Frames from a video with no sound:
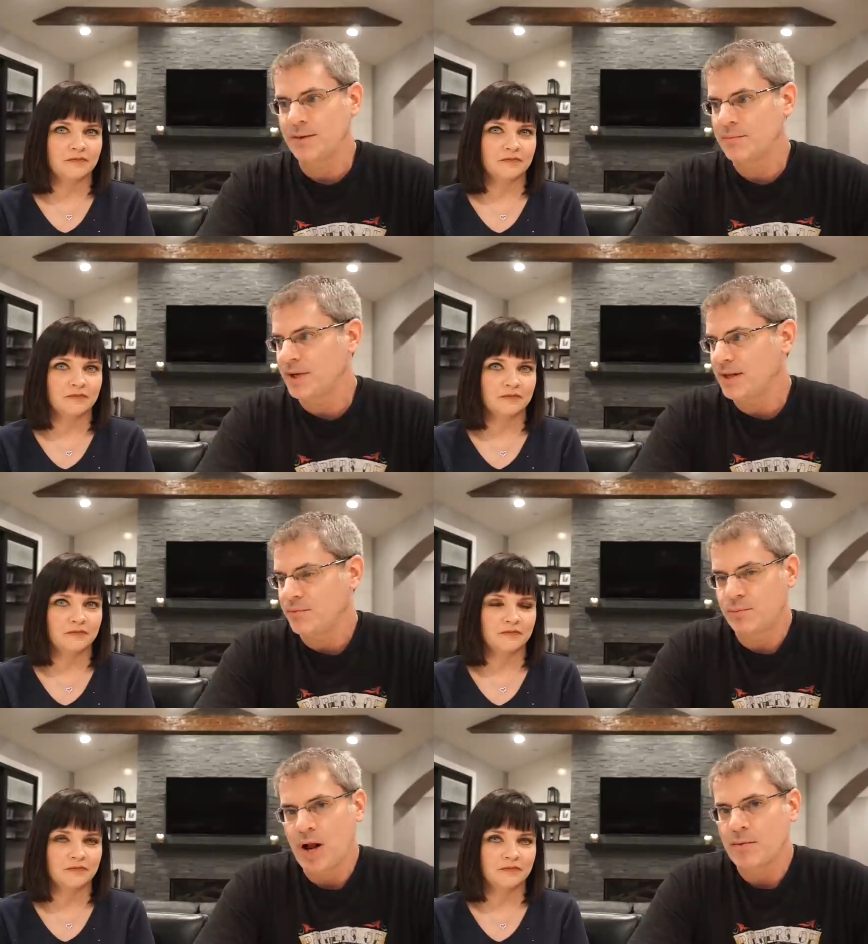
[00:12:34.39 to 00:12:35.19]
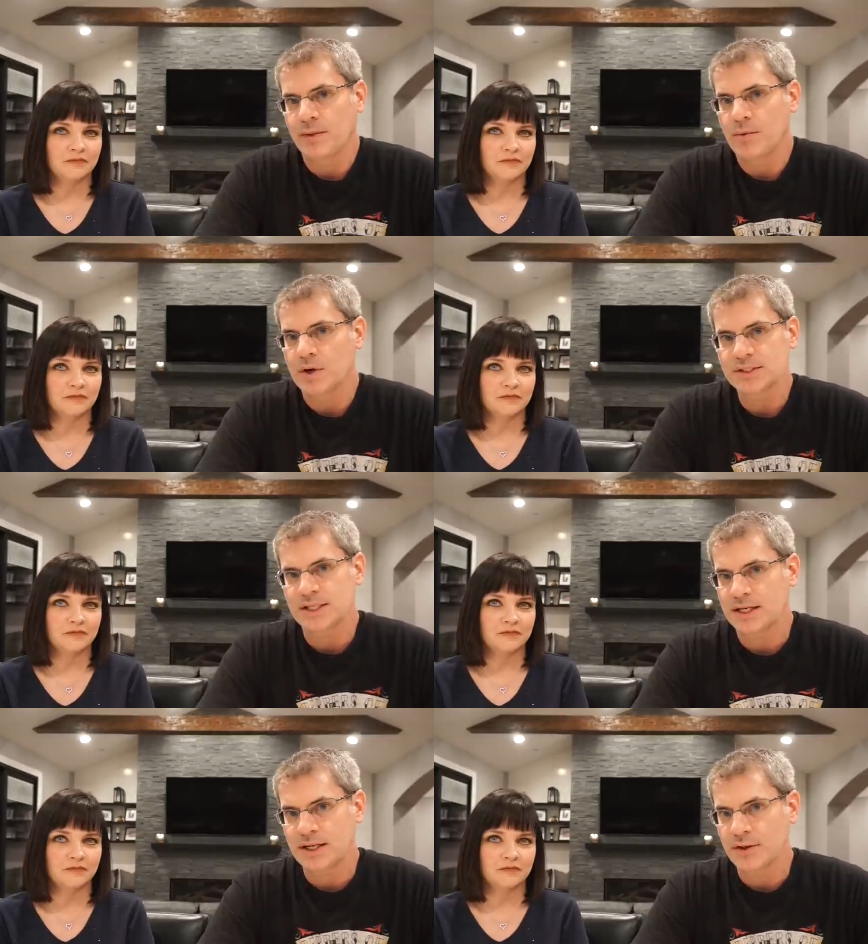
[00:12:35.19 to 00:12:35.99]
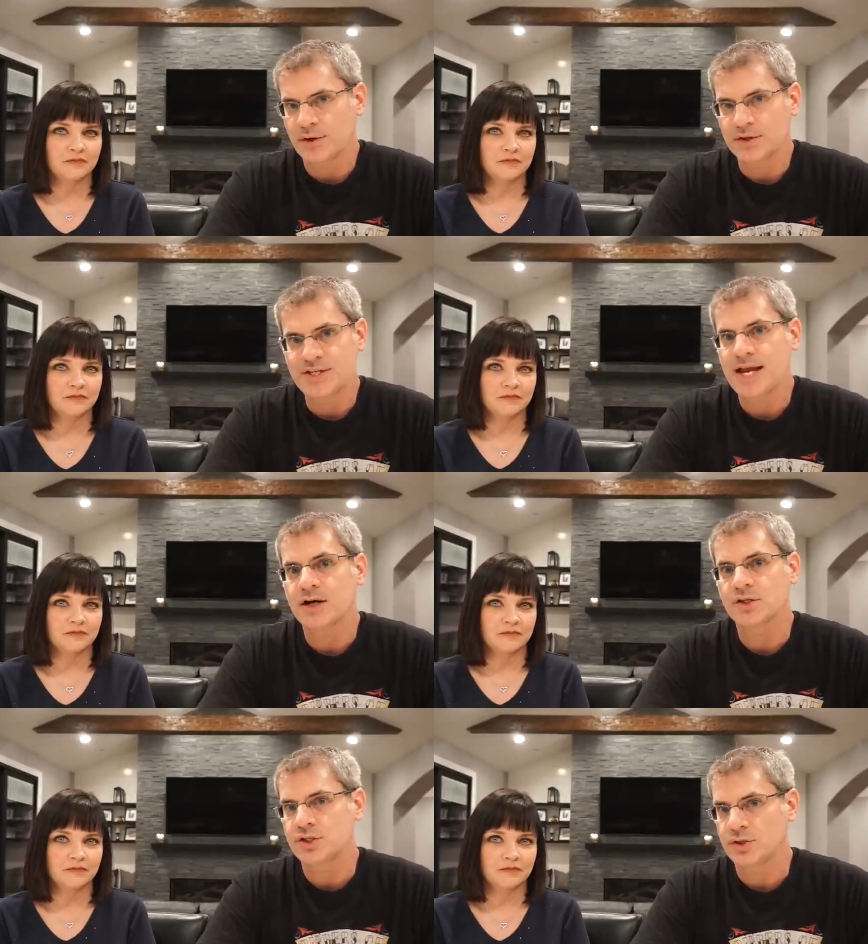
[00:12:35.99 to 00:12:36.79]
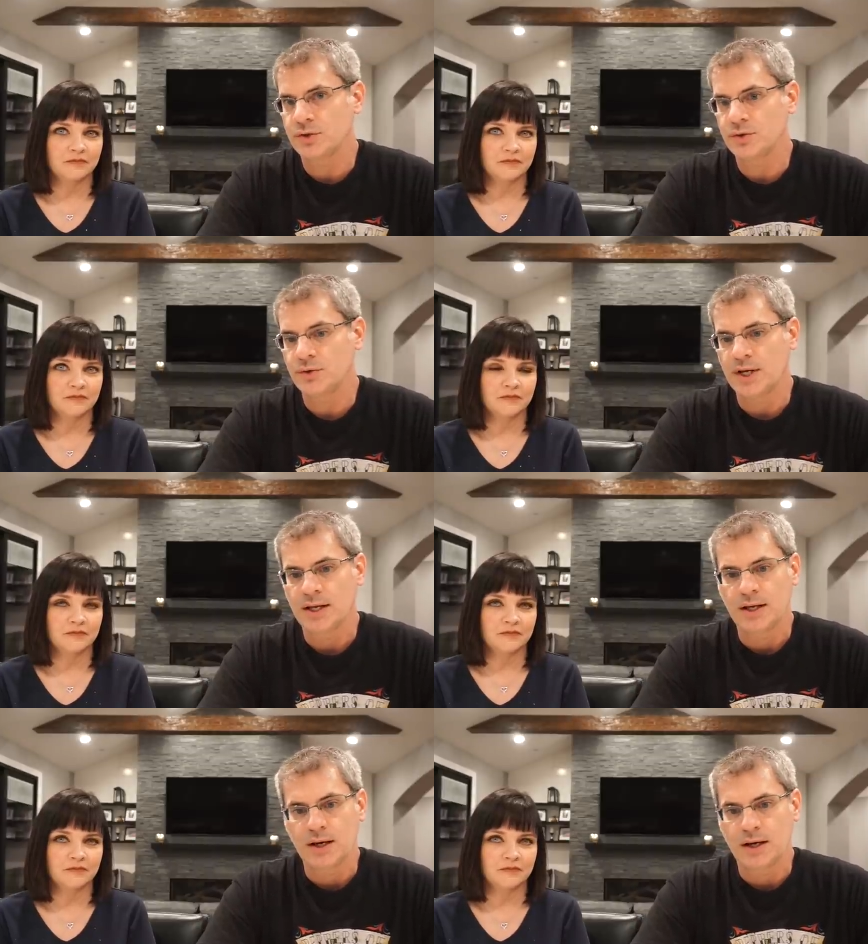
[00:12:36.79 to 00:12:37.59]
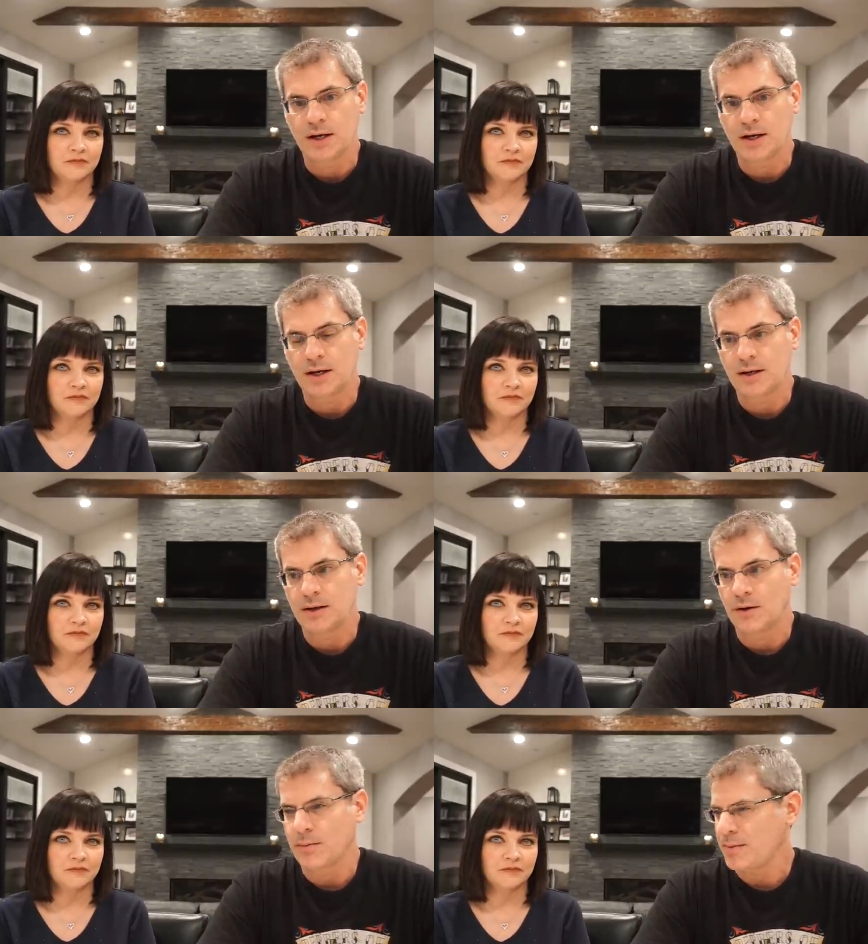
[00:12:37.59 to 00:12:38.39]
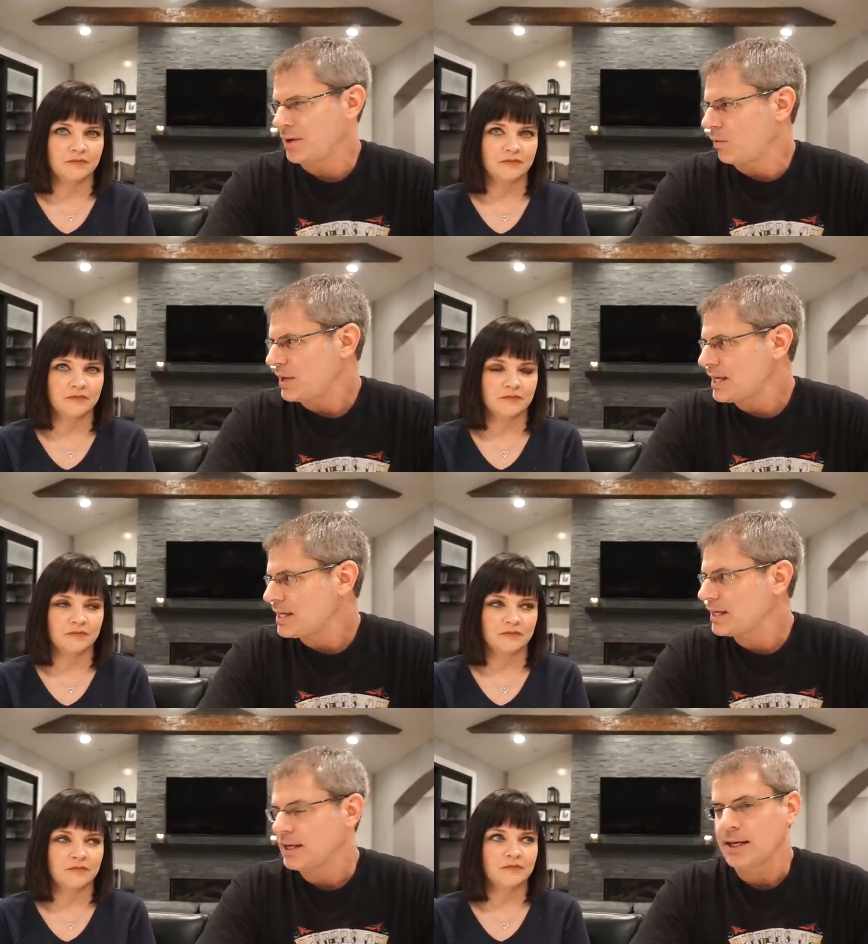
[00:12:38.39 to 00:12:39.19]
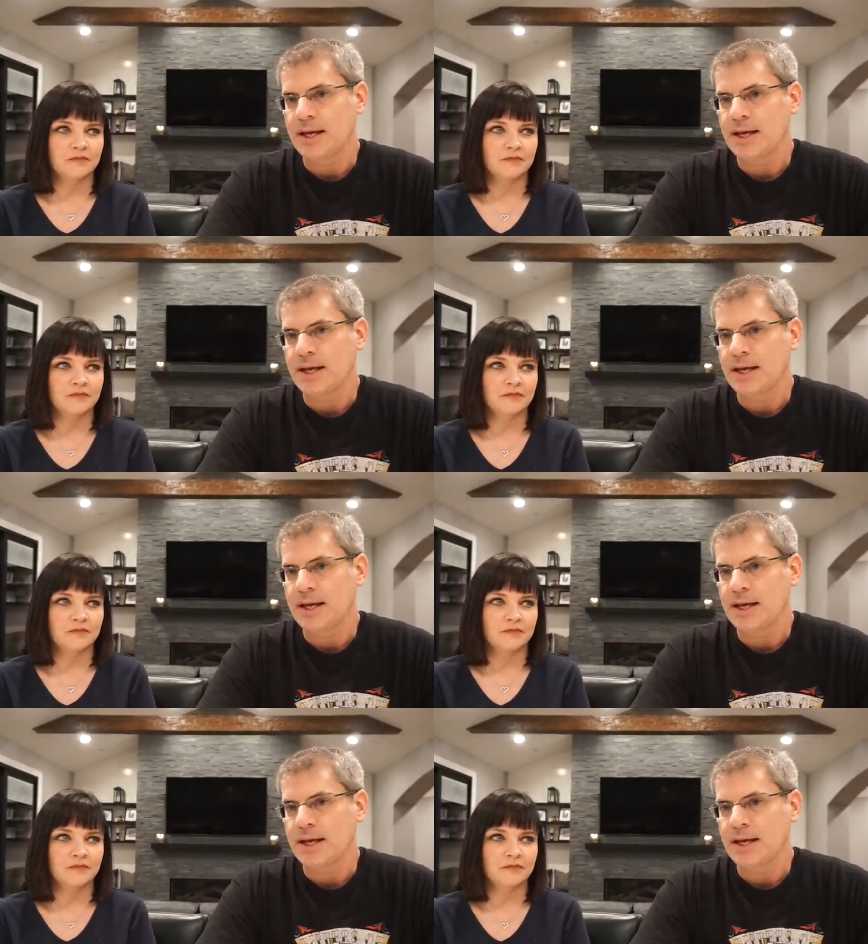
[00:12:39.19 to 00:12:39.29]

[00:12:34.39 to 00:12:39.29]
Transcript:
Speaker 1: it, it probably wasn't another day or two uh, or maybe a week.